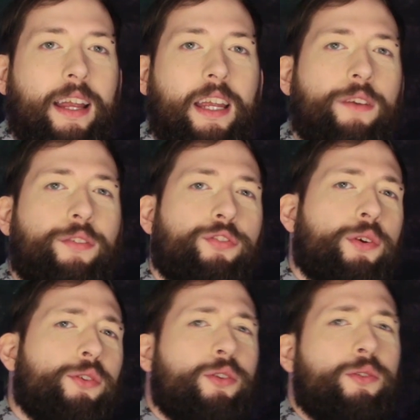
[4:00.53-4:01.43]
that gives
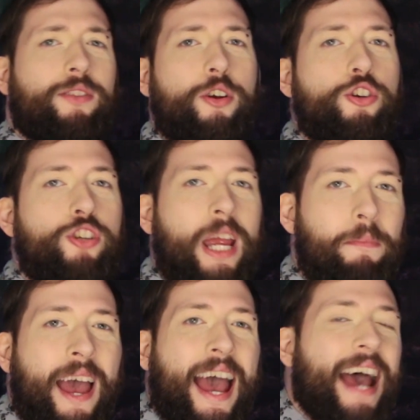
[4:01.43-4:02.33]
fursuits their
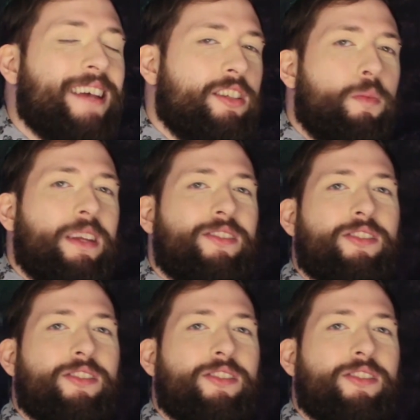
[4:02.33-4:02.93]
shape has to be